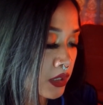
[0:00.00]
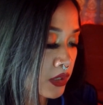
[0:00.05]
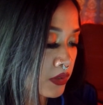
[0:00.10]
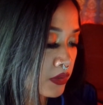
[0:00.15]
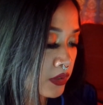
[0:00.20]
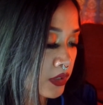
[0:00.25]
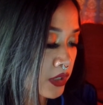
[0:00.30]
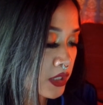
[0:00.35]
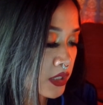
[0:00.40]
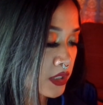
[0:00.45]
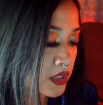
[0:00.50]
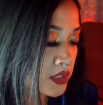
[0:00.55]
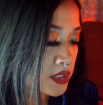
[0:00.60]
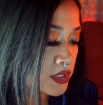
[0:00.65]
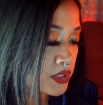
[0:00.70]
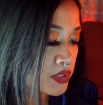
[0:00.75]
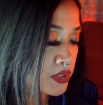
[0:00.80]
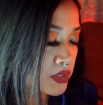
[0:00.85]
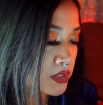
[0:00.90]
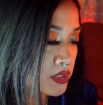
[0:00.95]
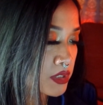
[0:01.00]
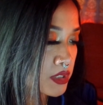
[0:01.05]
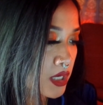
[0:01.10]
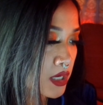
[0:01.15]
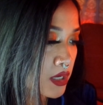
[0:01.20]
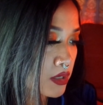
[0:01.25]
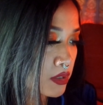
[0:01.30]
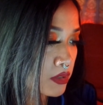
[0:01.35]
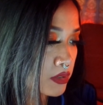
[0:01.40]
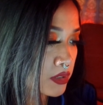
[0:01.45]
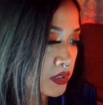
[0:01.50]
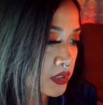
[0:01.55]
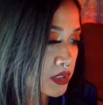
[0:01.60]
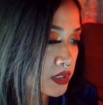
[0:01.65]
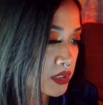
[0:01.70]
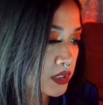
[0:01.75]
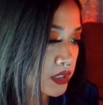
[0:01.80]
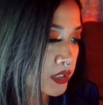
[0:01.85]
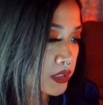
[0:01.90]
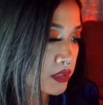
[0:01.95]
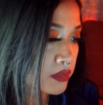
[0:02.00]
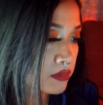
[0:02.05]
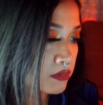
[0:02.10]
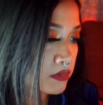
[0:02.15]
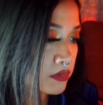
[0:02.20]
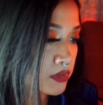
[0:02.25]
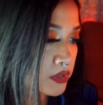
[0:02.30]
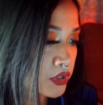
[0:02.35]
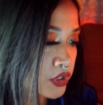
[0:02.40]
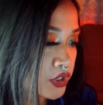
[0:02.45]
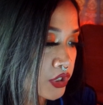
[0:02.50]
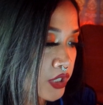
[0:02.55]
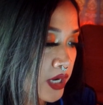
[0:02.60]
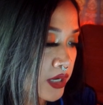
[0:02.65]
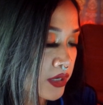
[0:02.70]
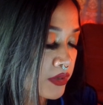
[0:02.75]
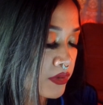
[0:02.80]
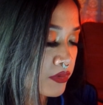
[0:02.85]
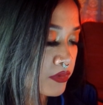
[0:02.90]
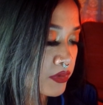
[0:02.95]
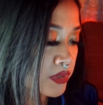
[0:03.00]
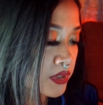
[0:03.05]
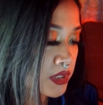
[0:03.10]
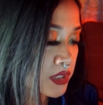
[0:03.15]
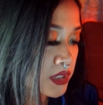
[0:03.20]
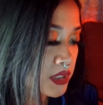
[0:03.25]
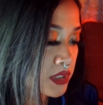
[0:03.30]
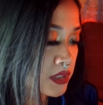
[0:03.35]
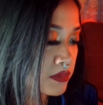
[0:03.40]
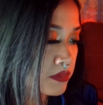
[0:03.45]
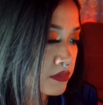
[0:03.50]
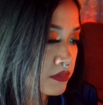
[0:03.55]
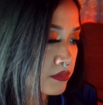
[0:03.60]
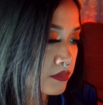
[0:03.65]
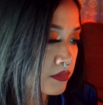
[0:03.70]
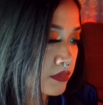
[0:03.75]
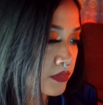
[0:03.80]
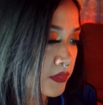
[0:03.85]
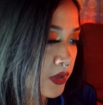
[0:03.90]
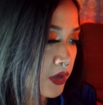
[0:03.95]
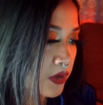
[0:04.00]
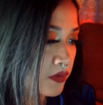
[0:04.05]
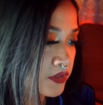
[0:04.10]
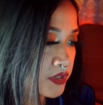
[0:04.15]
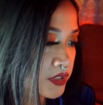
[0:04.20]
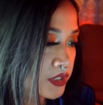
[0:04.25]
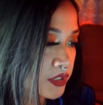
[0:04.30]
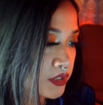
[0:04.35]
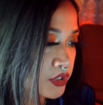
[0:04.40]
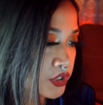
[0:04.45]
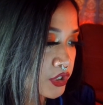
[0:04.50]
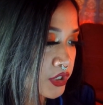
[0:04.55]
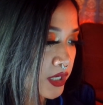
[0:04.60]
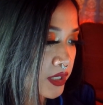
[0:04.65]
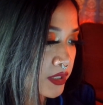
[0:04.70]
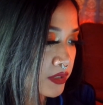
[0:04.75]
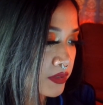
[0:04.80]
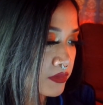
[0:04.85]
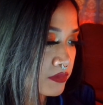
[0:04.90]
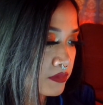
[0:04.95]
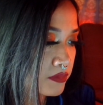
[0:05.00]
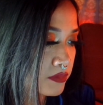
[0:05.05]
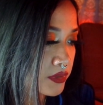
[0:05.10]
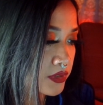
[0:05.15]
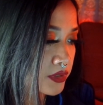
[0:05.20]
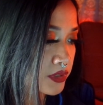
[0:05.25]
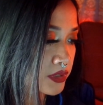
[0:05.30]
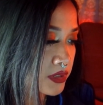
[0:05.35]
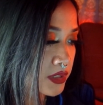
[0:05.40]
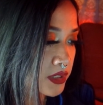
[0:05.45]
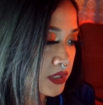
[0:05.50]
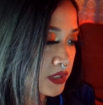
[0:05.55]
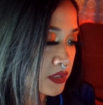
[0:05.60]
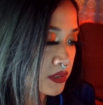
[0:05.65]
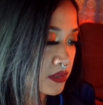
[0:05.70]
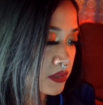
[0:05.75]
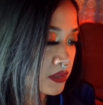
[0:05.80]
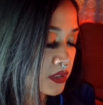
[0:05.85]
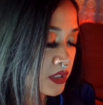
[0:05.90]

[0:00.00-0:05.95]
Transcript: Okay, as you could tell, that's like the shadow is obviously the shadow. You see,